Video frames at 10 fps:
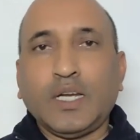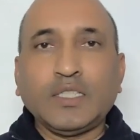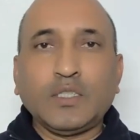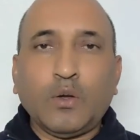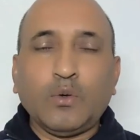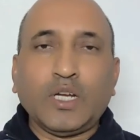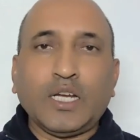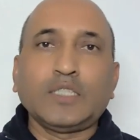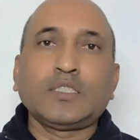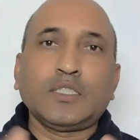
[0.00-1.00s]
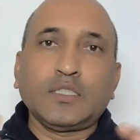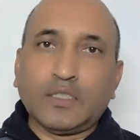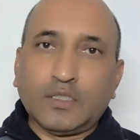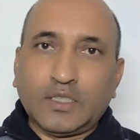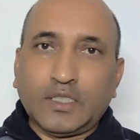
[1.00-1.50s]
as long as
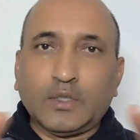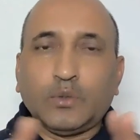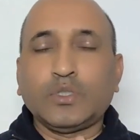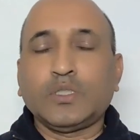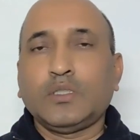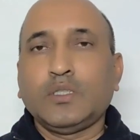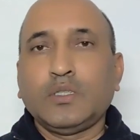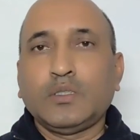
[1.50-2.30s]
it continues